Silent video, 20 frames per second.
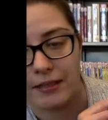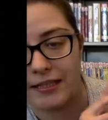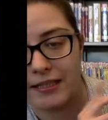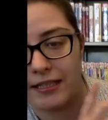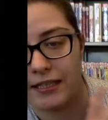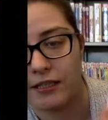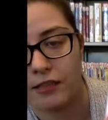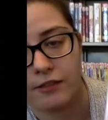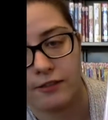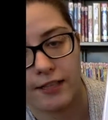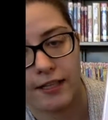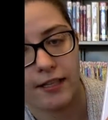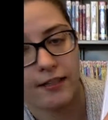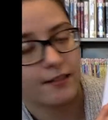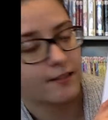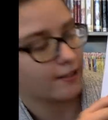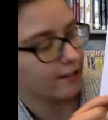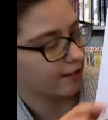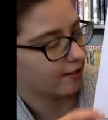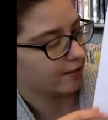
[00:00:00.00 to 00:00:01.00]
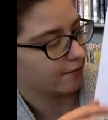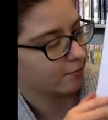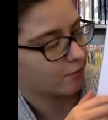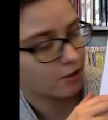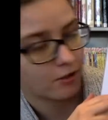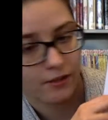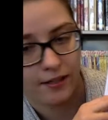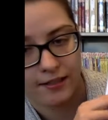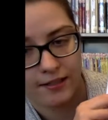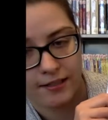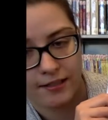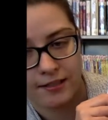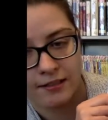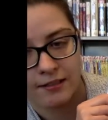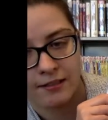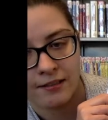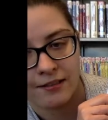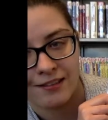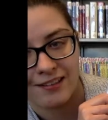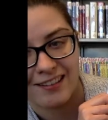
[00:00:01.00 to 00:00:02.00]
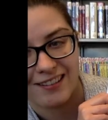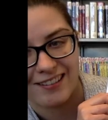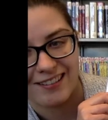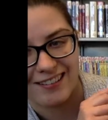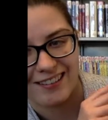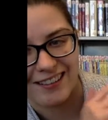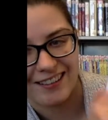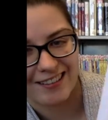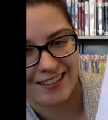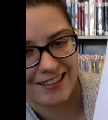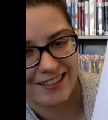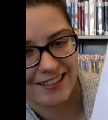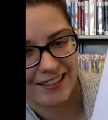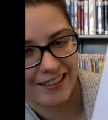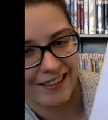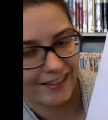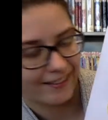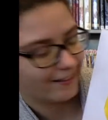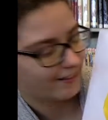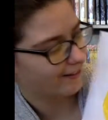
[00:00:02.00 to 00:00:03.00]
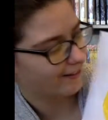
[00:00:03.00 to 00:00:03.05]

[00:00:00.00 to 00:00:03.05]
the yellow duck sees them, so let's see.